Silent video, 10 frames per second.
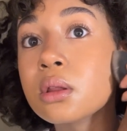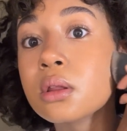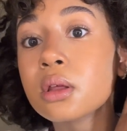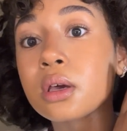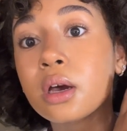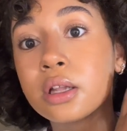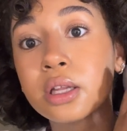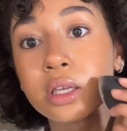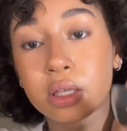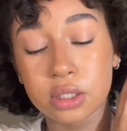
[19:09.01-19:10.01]
to cut
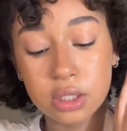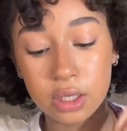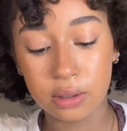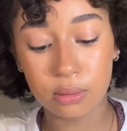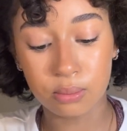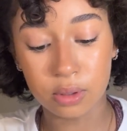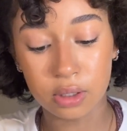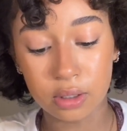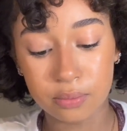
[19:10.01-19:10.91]
like the cheeks, but like